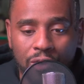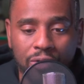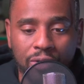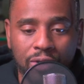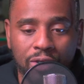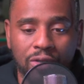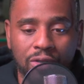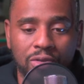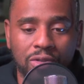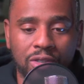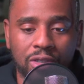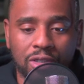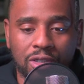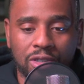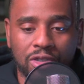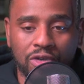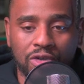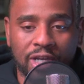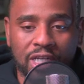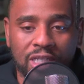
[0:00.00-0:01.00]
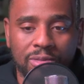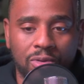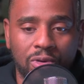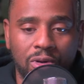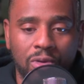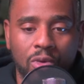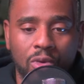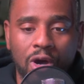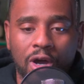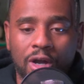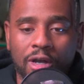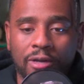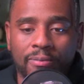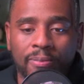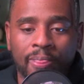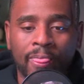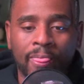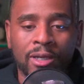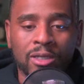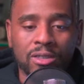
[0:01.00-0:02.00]
you can use this to transport water.
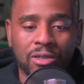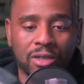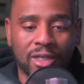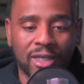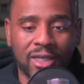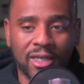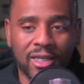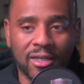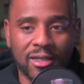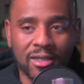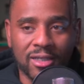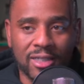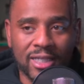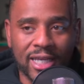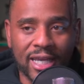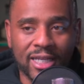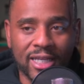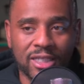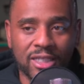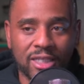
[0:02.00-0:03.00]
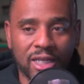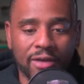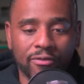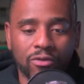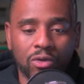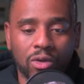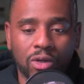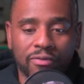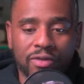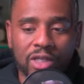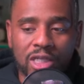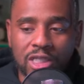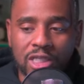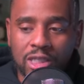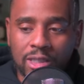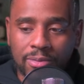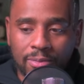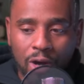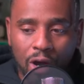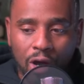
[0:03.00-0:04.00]
So the kit contains several of these
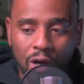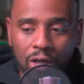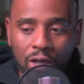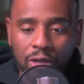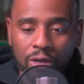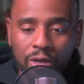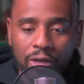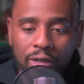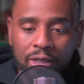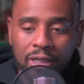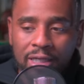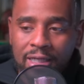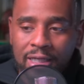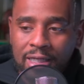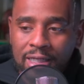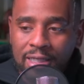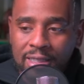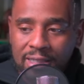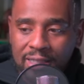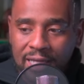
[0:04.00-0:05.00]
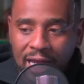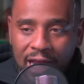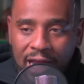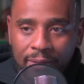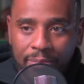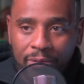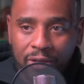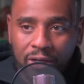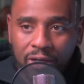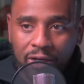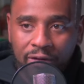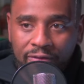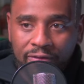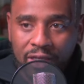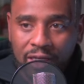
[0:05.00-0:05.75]
smaller type of